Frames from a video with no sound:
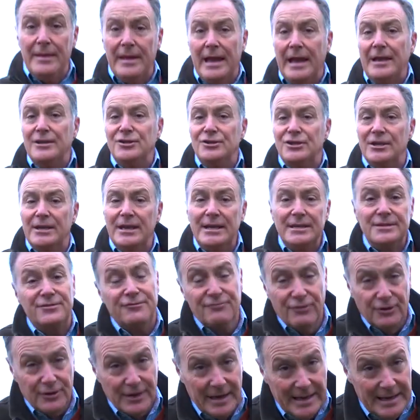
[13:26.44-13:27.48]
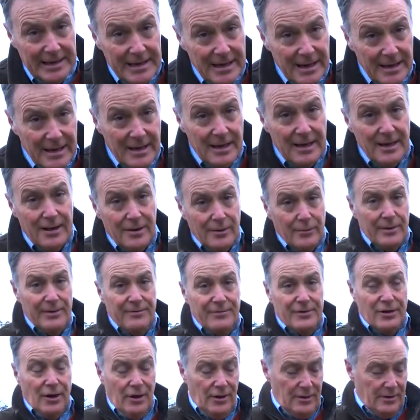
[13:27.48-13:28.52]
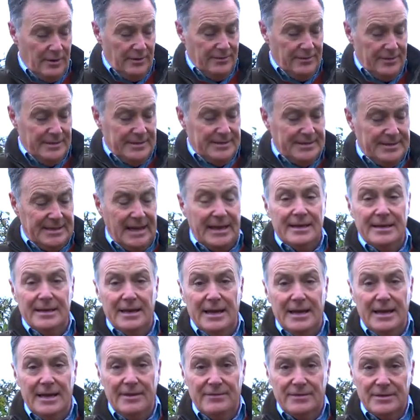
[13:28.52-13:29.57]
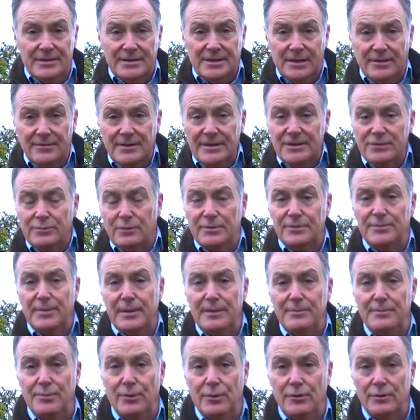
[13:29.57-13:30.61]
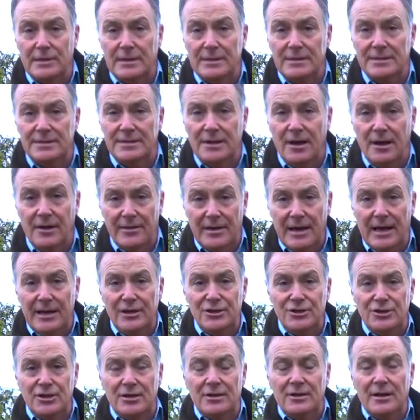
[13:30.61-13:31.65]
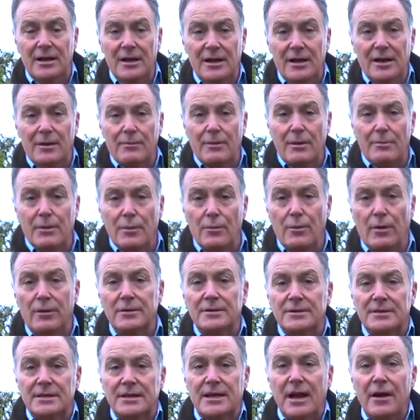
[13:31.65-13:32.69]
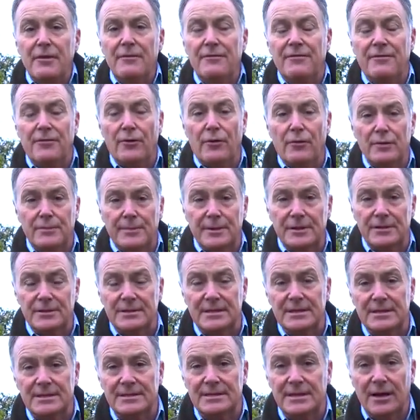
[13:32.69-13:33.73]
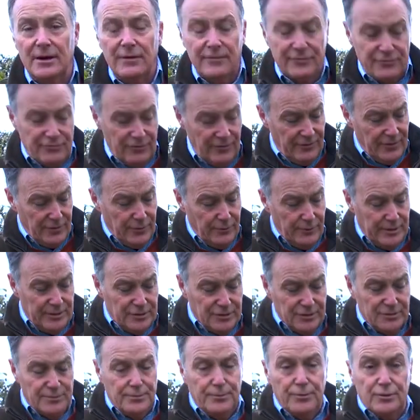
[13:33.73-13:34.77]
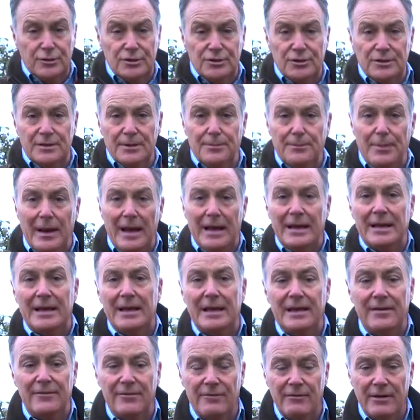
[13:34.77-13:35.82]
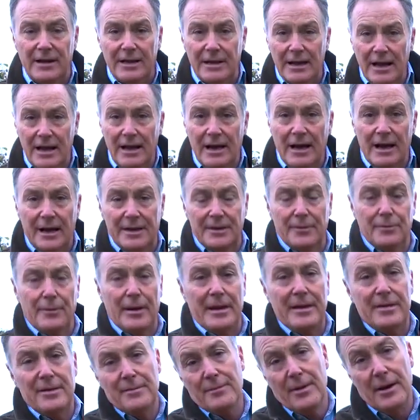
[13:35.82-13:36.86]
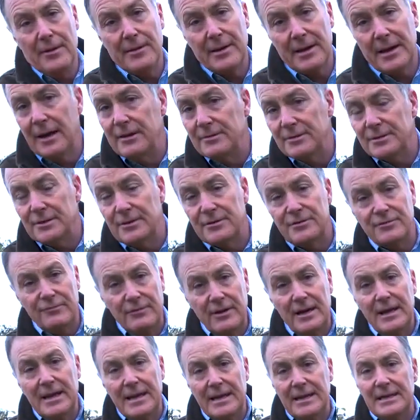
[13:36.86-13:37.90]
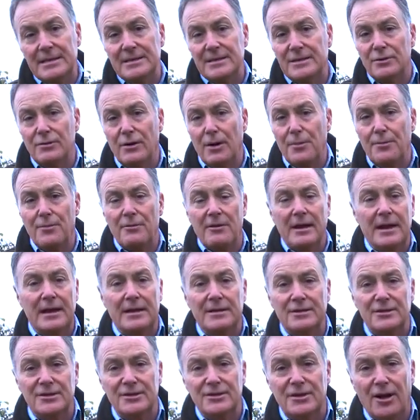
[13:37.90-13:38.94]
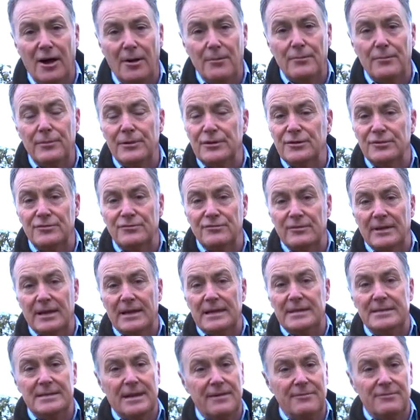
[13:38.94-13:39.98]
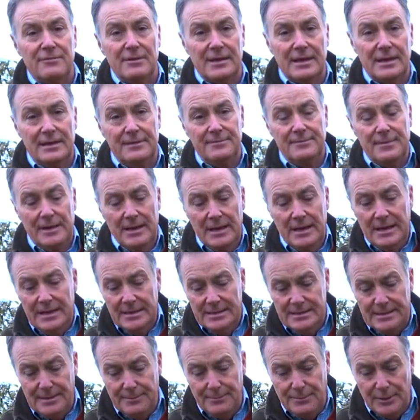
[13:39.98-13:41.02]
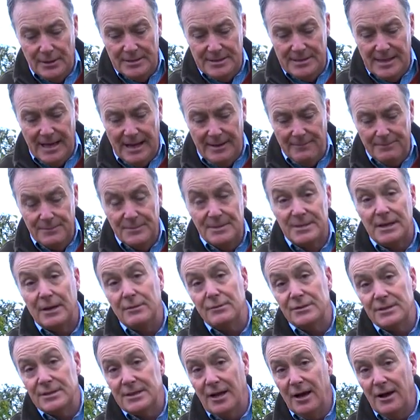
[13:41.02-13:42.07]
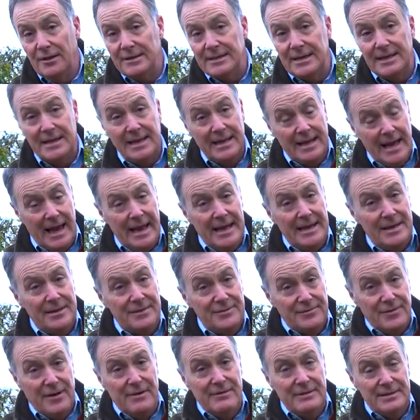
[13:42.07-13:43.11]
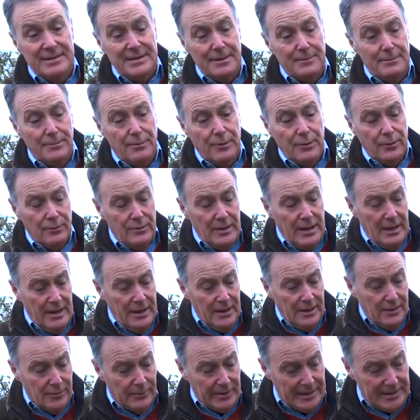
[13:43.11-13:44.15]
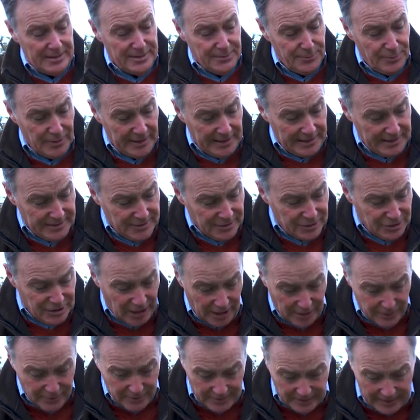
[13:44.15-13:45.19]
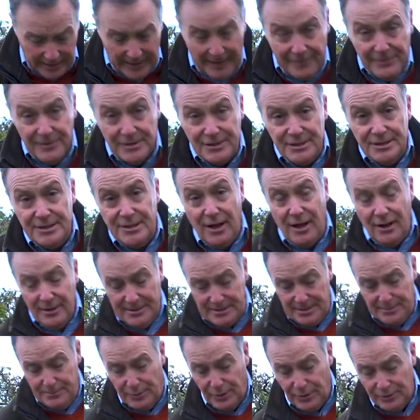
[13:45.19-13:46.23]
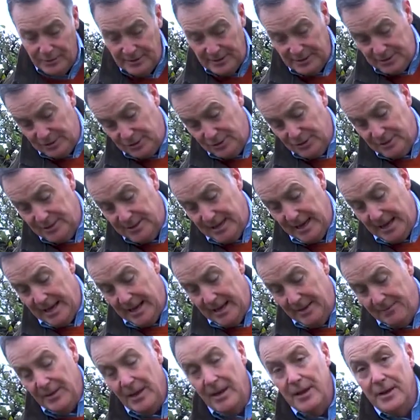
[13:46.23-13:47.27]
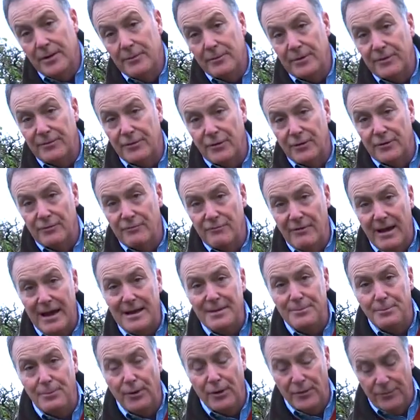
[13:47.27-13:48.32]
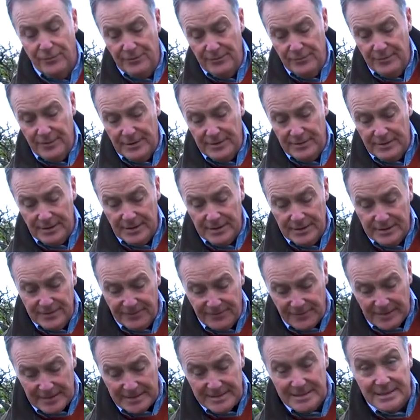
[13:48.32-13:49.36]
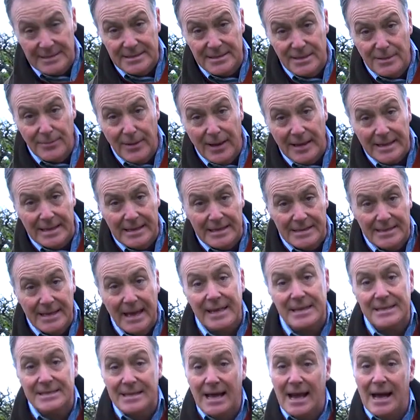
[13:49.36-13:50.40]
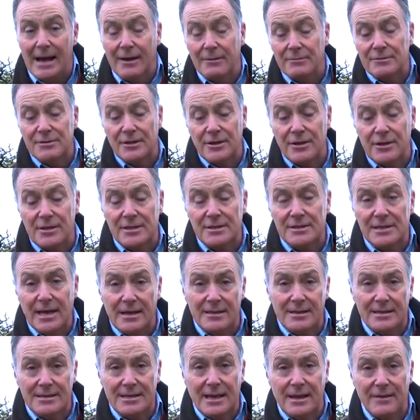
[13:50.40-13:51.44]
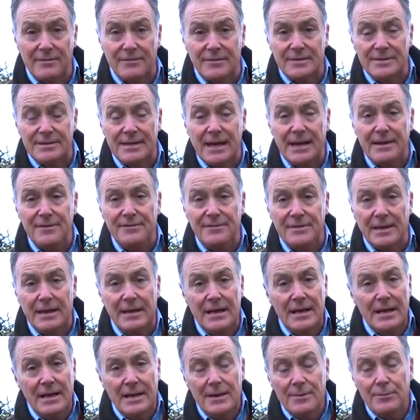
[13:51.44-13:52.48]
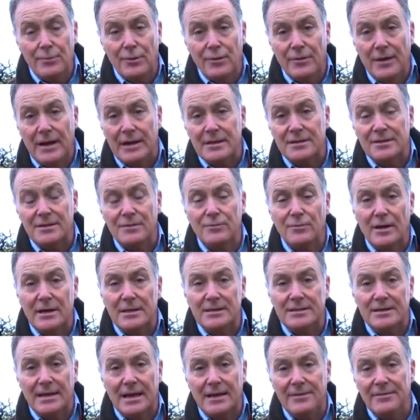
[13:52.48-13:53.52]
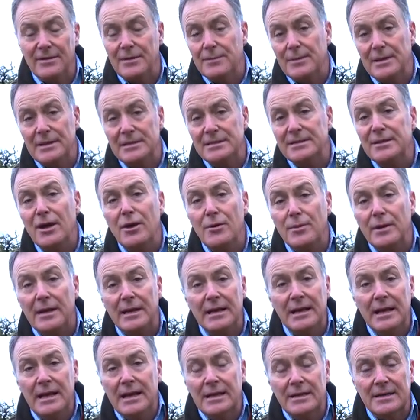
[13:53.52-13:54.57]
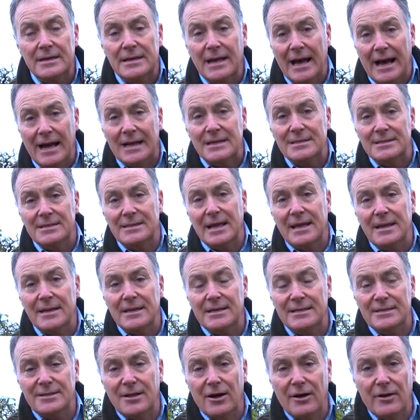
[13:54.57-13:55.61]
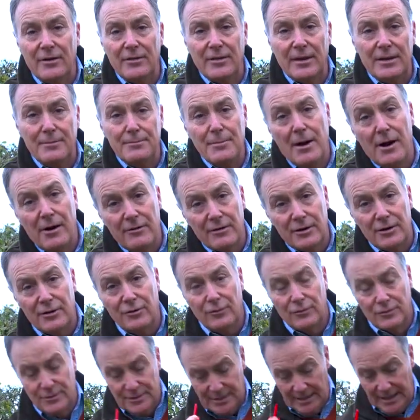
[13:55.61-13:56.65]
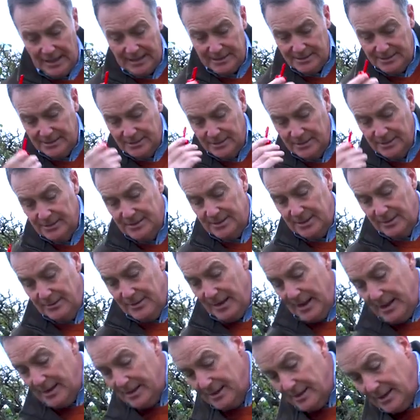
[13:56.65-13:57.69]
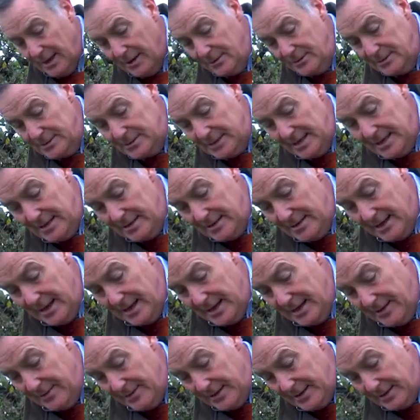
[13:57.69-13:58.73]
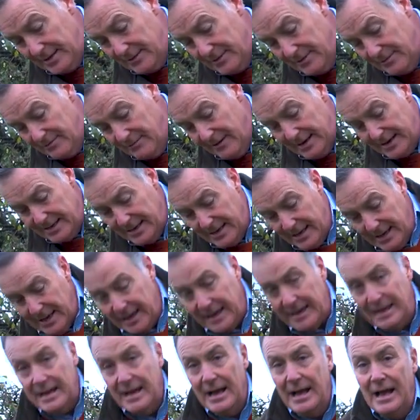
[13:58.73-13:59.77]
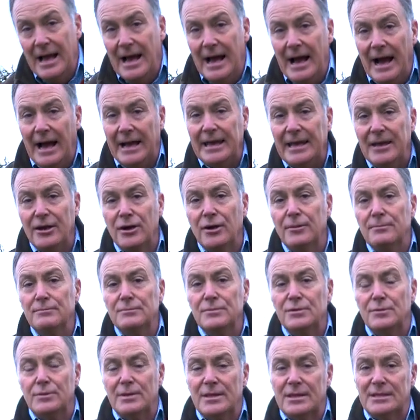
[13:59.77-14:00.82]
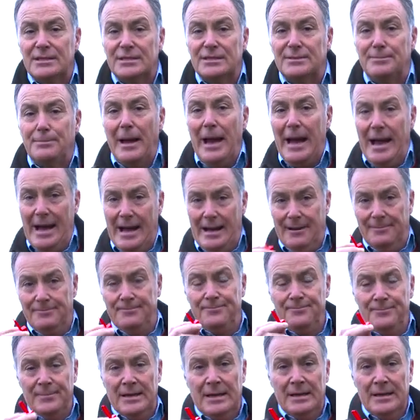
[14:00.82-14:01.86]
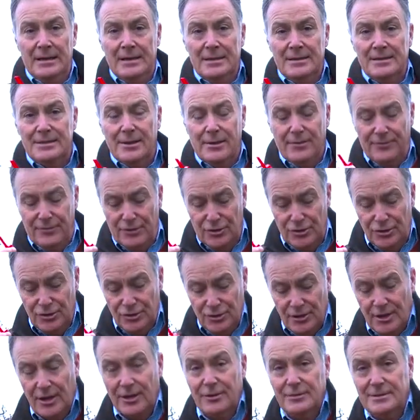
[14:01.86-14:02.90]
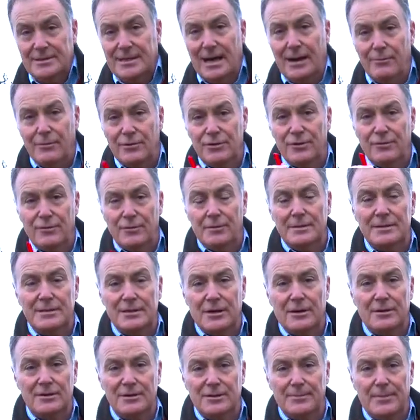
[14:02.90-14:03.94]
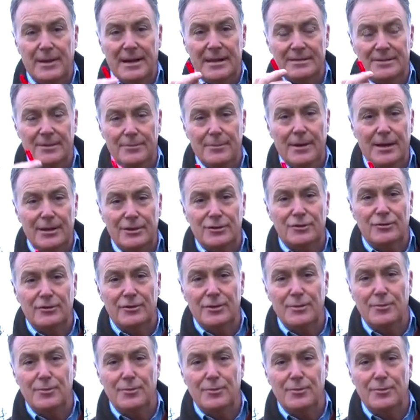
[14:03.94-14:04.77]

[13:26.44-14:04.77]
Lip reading: the engine is running, we've got this second lever. So this one's been pulled in to start the engine. When we want to go forward because it's self-driven, we just push the back lever in and away the mower goes. So it's really easy to operate, and to stop, we just release everything. Simple as that. So starting again is very simple. We need to put it into choke, and the starting button is just here. We've got a red button that fits into the back. It takes out, so you can take that out for safety. Put that somewhere safe. It means nobody can accidentally start the mower and cause an accident. So that goes in there, the red key, and it comes with a spare. So if you should lose that one, you've always got a spare. So make sure